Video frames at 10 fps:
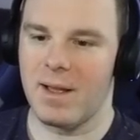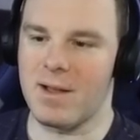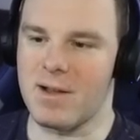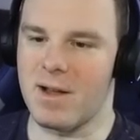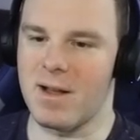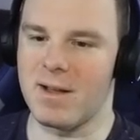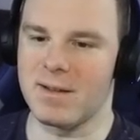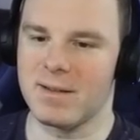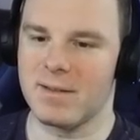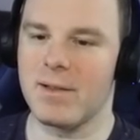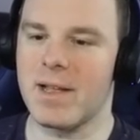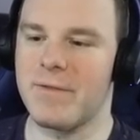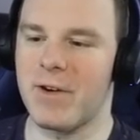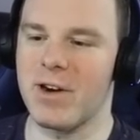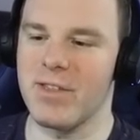Aw, look at
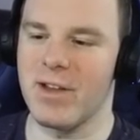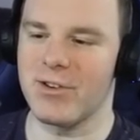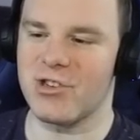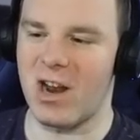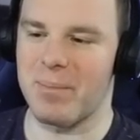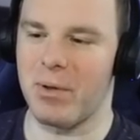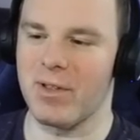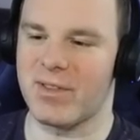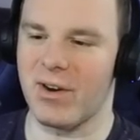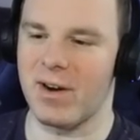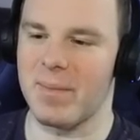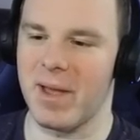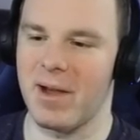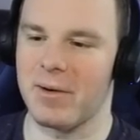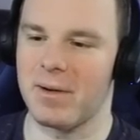Verne, though, trying to pull a turnip out.